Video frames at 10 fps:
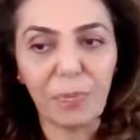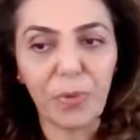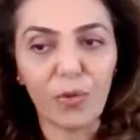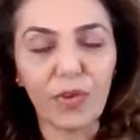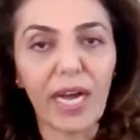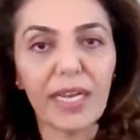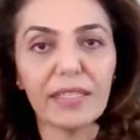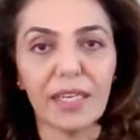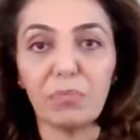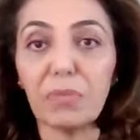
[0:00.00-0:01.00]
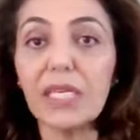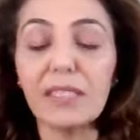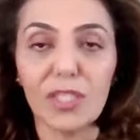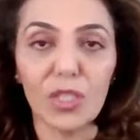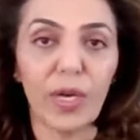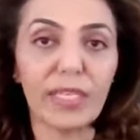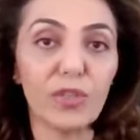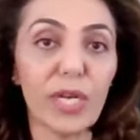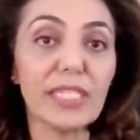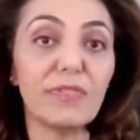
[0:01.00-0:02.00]
They provide a means to
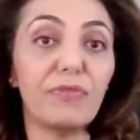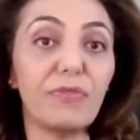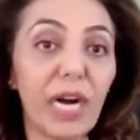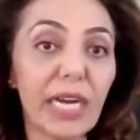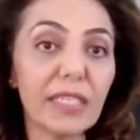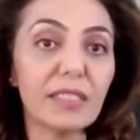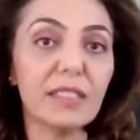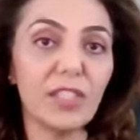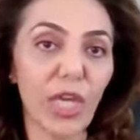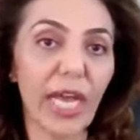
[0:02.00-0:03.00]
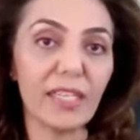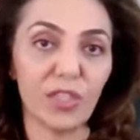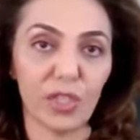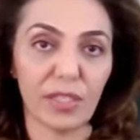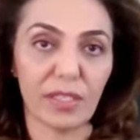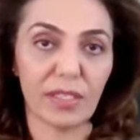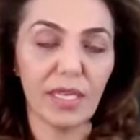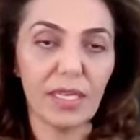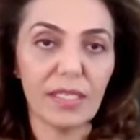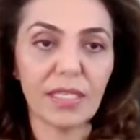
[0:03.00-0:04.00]
address vital challenges
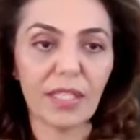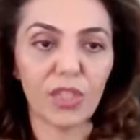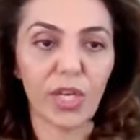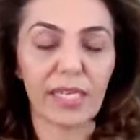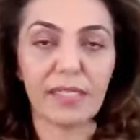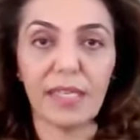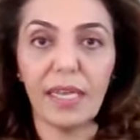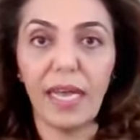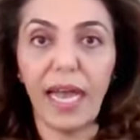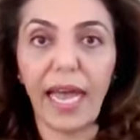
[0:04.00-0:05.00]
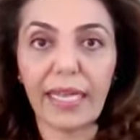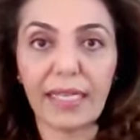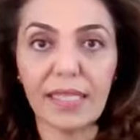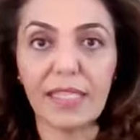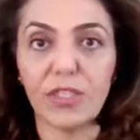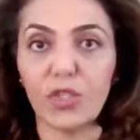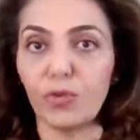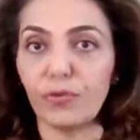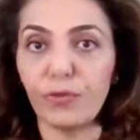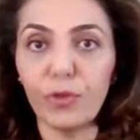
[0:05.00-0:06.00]
such as access
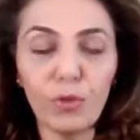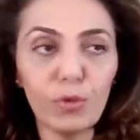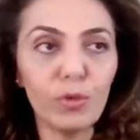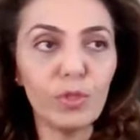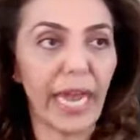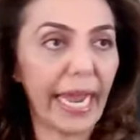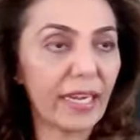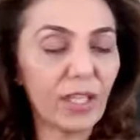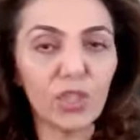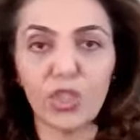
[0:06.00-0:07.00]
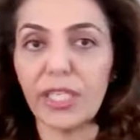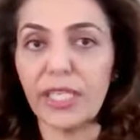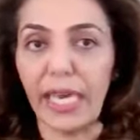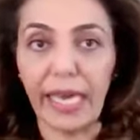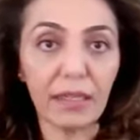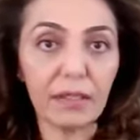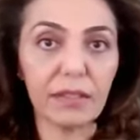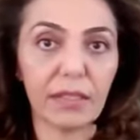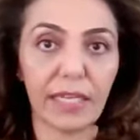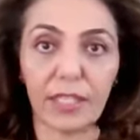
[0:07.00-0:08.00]
to food, energy,
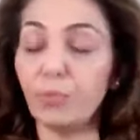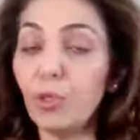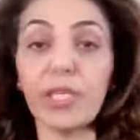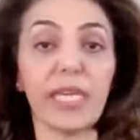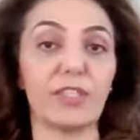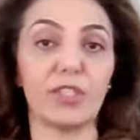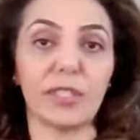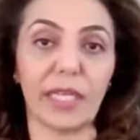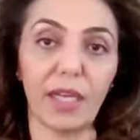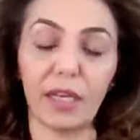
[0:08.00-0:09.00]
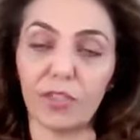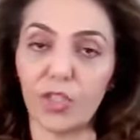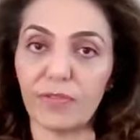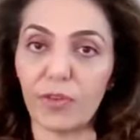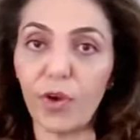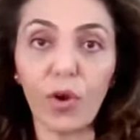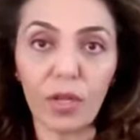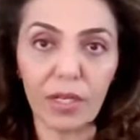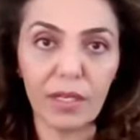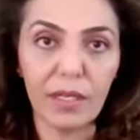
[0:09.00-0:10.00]
health, and communication technologies for
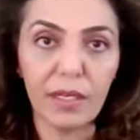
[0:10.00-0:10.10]
all.